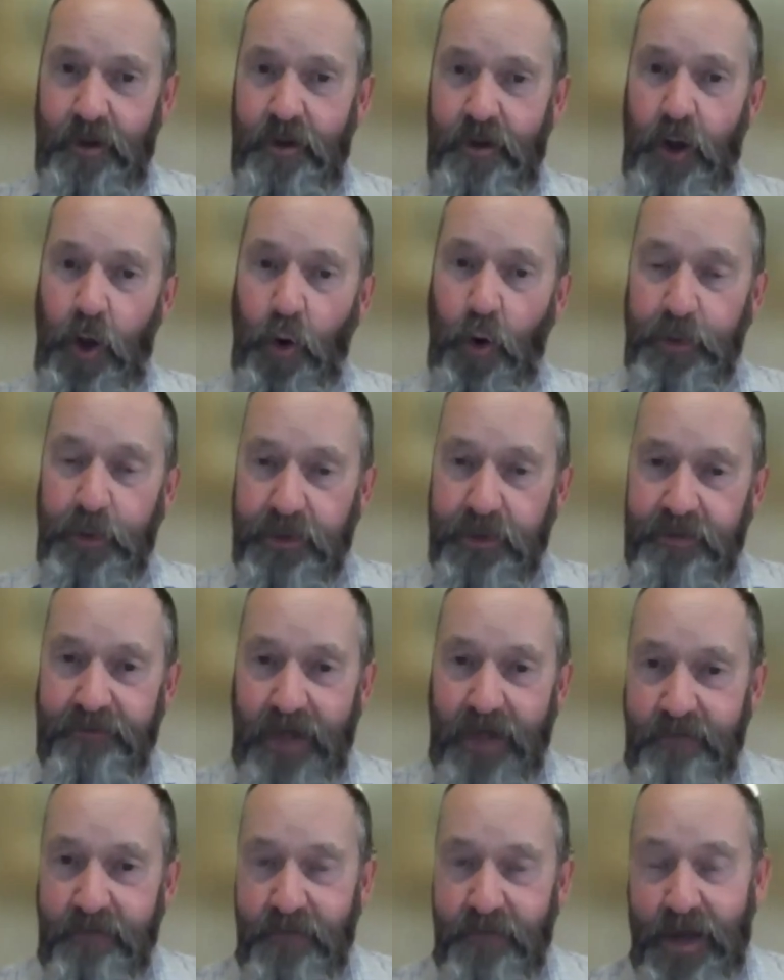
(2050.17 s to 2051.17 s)
open the
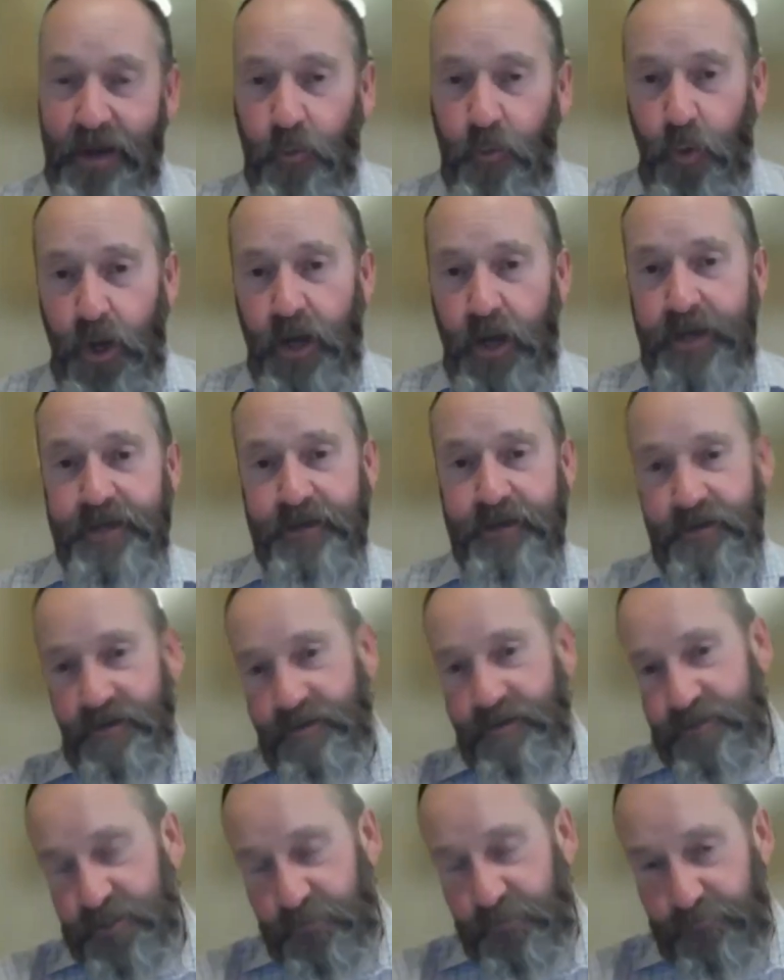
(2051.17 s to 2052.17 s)
valve out wide
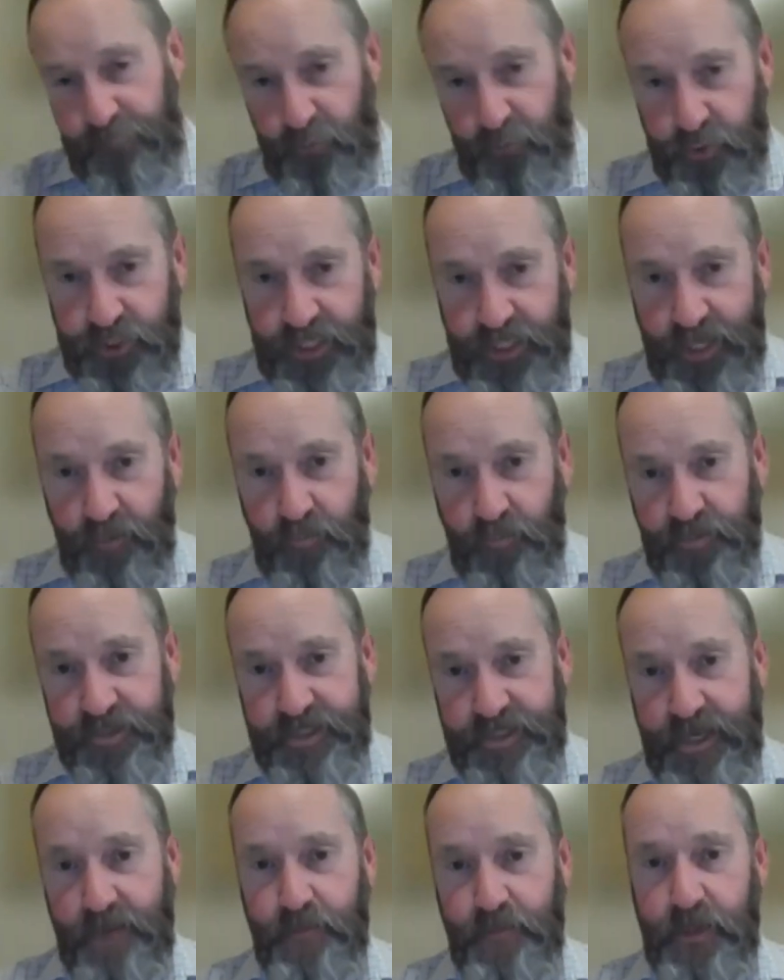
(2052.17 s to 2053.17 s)
to flush out the
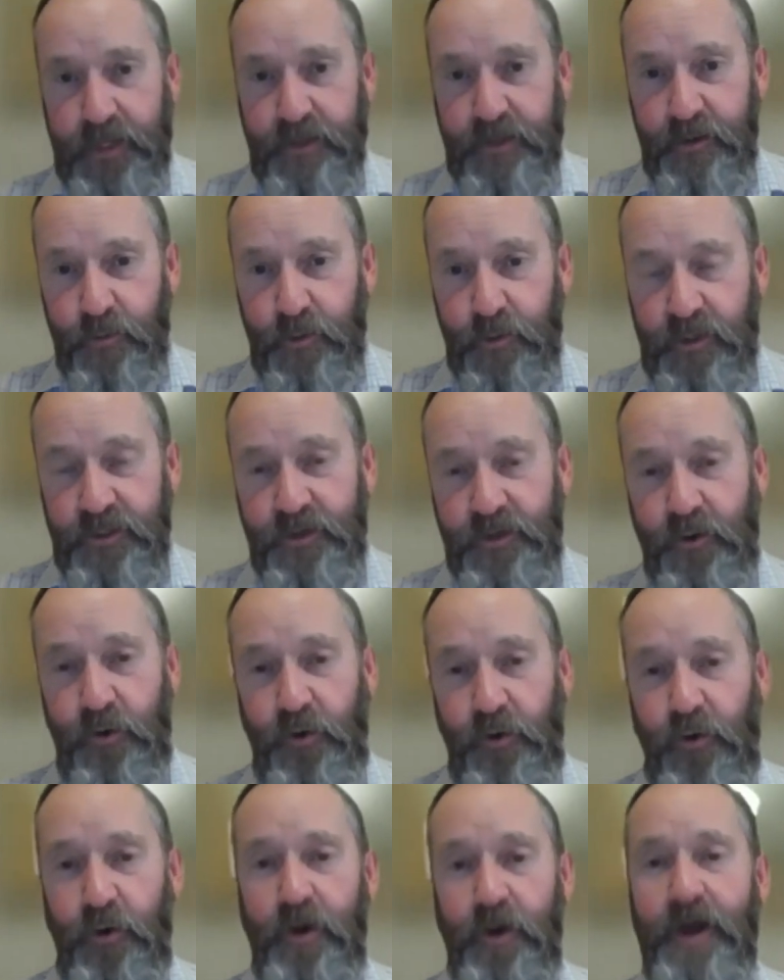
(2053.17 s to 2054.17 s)
debris that were
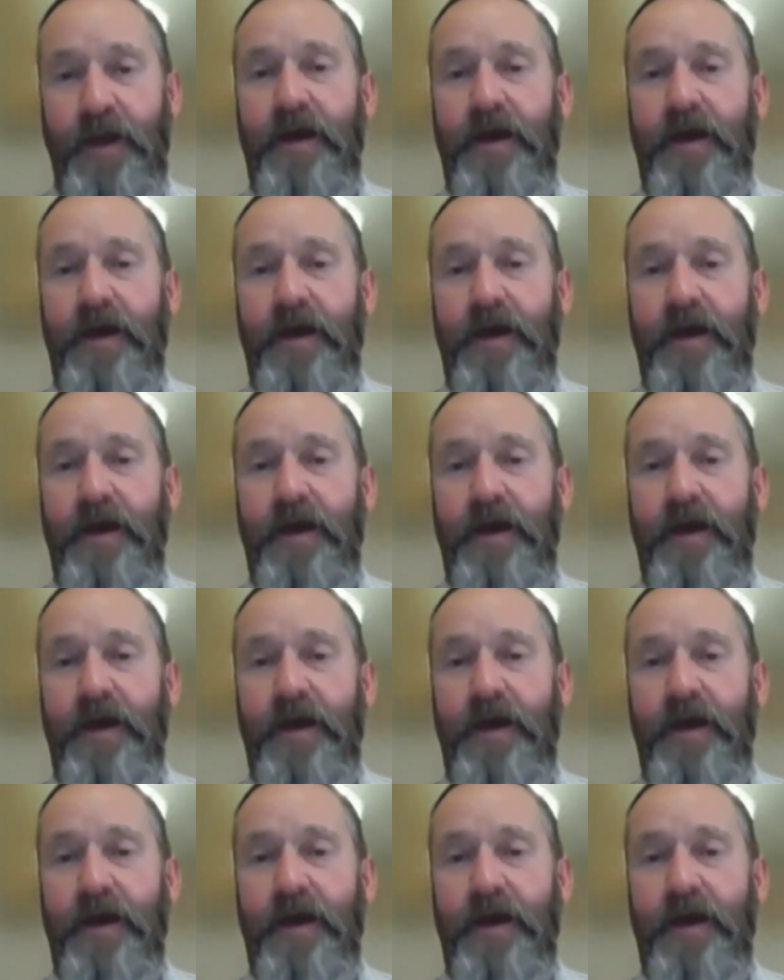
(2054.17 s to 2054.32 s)
caught,